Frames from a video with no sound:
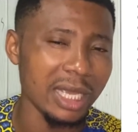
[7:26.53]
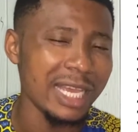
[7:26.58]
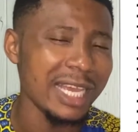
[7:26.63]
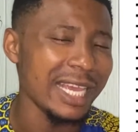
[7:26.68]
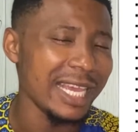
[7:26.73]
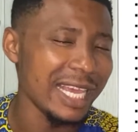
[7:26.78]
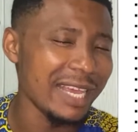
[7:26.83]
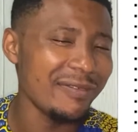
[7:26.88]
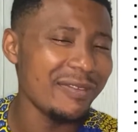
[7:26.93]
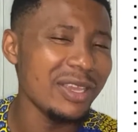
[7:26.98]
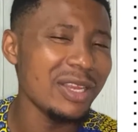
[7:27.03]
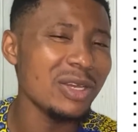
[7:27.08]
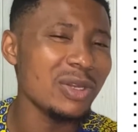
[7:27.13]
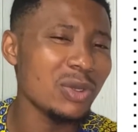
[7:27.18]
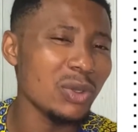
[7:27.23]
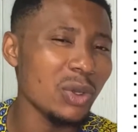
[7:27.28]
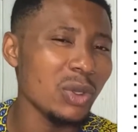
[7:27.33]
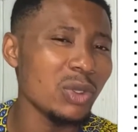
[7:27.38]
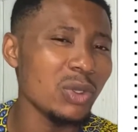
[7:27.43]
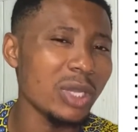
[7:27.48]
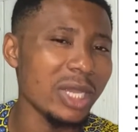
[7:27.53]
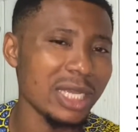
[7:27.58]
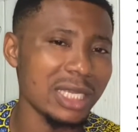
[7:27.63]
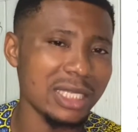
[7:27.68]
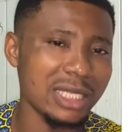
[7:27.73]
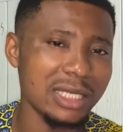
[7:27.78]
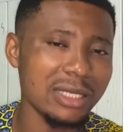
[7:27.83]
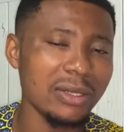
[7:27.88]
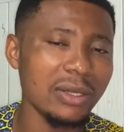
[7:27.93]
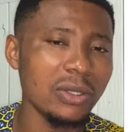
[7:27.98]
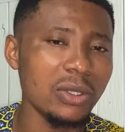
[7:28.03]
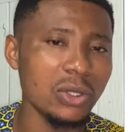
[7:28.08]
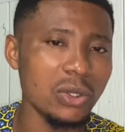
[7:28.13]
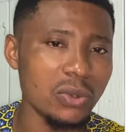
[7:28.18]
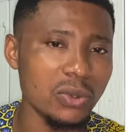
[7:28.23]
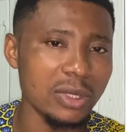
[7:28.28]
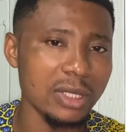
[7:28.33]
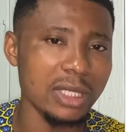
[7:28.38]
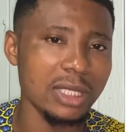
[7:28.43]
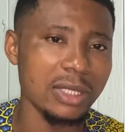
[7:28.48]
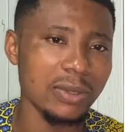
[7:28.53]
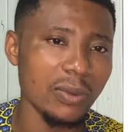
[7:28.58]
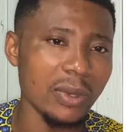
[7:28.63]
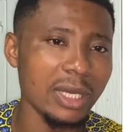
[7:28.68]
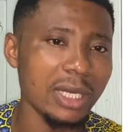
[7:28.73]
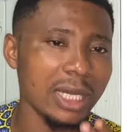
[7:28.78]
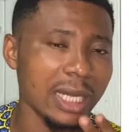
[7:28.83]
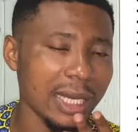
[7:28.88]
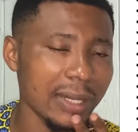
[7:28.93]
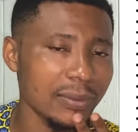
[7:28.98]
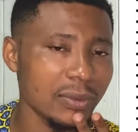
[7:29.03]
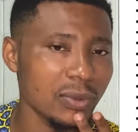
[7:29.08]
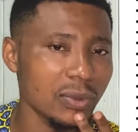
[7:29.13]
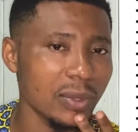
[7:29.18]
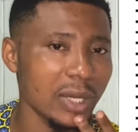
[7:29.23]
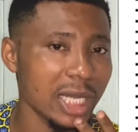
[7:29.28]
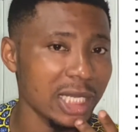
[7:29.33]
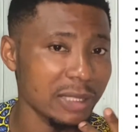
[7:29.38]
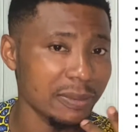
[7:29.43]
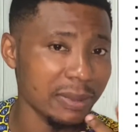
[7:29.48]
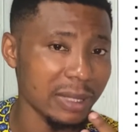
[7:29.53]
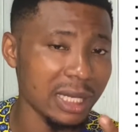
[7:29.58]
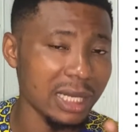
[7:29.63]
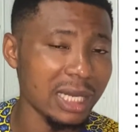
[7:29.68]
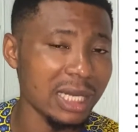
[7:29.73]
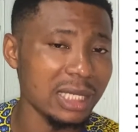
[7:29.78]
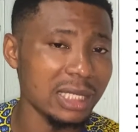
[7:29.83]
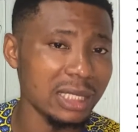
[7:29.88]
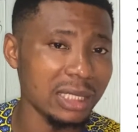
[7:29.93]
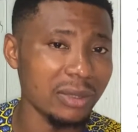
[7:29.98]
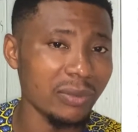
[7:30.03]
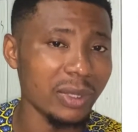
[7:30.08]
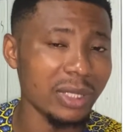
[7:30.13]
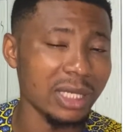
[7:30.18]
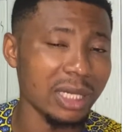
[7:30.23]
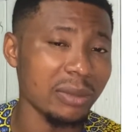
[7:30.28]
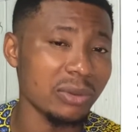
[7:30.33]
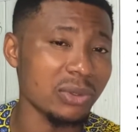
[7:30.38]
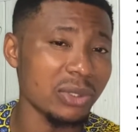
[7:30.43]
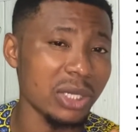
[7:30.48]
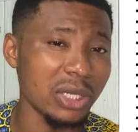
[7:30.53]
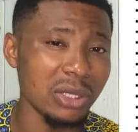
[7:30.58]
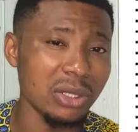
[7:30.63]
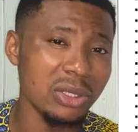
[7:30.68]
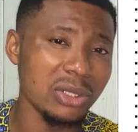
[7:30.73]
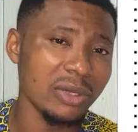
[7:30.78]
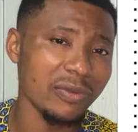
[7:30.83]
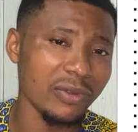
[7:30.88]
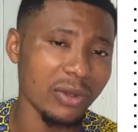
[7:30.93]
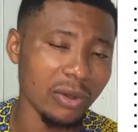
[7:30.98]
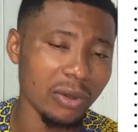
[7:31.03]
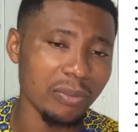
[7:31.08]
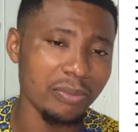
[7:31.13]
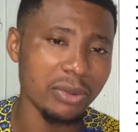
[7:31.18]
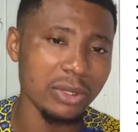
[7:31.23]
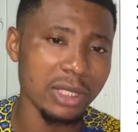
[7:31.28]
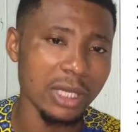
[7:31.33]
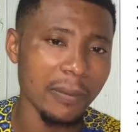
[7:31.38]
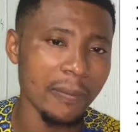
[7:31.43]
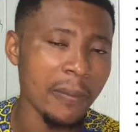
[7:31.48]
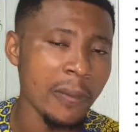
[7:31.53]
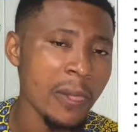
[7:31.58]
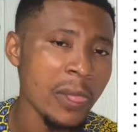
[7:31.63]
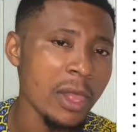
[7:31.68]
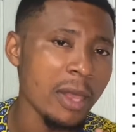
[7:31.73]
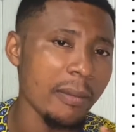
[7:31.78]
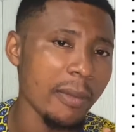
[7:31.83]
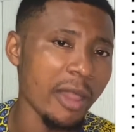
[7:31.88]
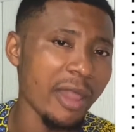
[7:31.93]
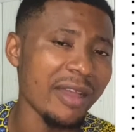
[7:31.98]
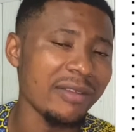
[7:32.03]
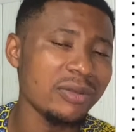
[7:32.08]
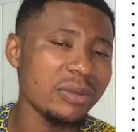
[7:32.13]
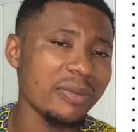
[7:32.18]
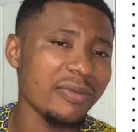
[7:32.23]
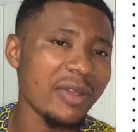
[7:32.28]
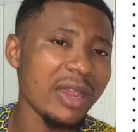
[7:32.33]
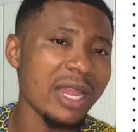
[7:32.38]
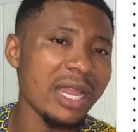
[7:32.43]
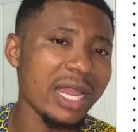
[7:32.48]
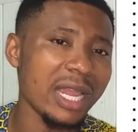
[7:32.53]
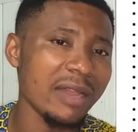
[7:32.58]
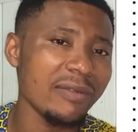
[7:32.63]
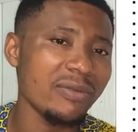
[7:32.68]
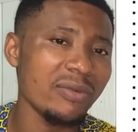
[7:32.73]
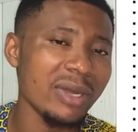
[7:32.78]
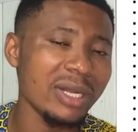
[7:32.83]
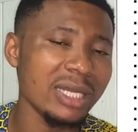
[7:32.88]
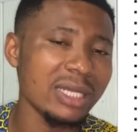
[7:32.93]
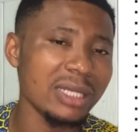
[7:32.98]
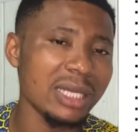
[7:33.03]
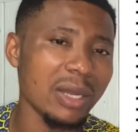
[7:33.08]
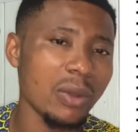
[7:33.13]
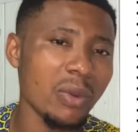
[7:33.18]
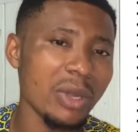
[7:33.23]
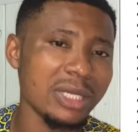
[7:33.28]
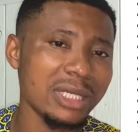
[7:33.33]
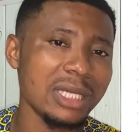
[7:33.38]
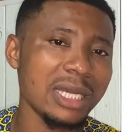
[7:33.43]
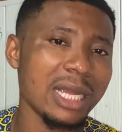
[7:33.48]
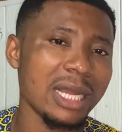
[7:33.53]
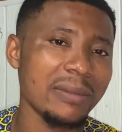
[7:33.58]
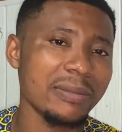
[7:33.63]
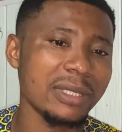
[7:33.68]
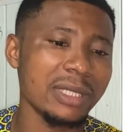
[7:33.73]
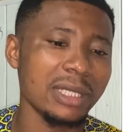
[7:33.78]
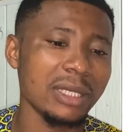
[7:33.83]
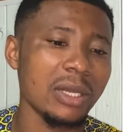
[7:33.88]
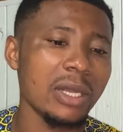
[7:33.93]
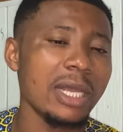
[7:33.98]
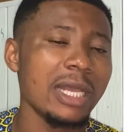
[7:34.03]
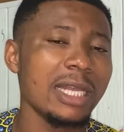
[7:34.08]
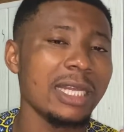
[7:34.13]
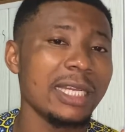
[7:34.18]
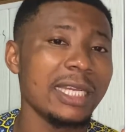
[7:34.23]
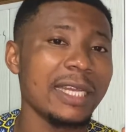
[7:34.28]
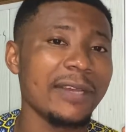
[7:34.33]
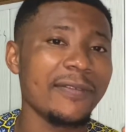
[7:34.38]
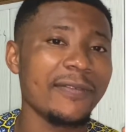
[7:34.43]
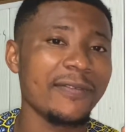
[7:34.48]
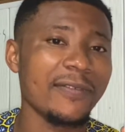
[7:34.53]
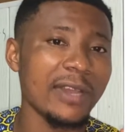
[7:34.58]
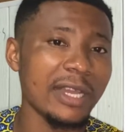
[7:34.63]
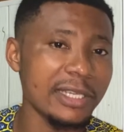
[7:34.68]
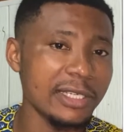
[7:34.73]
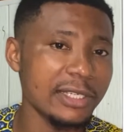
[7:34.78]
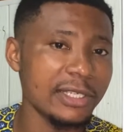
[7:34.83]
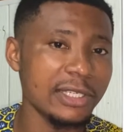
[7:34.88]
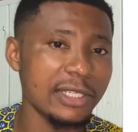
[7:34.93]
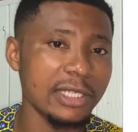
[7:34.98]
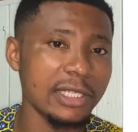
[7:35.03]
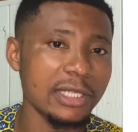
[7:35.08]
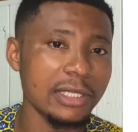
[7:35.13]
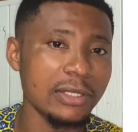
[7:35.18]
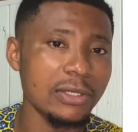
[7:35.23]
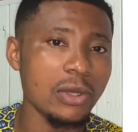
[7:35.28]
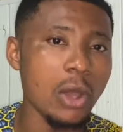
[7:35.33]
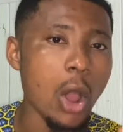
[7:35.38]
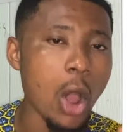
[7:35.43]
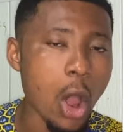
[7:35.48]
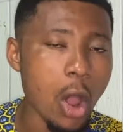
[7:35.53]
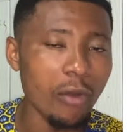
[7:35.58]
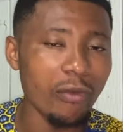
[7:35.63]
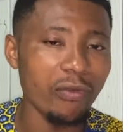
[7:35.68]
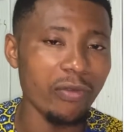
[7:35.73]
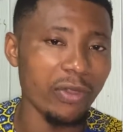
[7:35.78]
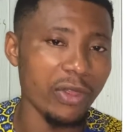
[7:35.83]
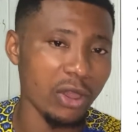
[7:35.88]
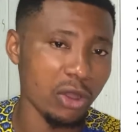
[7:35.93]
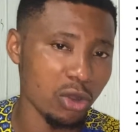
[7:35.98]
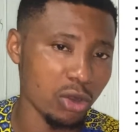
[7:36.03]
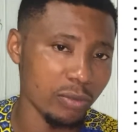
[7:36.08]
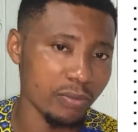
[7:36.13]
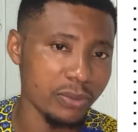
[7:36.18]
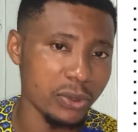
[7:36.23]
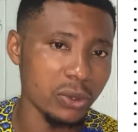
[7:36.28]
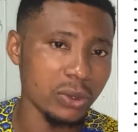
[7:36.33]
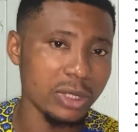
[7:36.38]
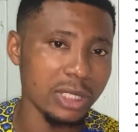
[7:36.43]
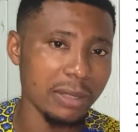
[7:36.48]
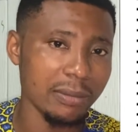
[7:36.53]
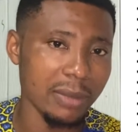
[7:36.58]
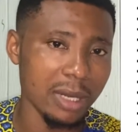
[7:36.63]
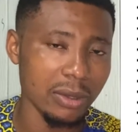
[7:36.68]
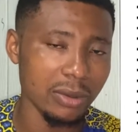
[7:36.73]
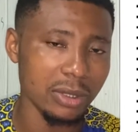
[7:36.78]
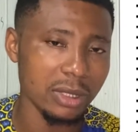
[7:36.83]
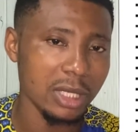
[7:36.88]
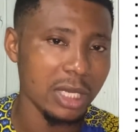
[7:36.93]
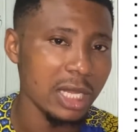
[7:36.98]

Even though you can still use it when it comes to explanation, when it comes to the use of the computer, but you have to be very careful when the question comes in, the function of the computer mouse.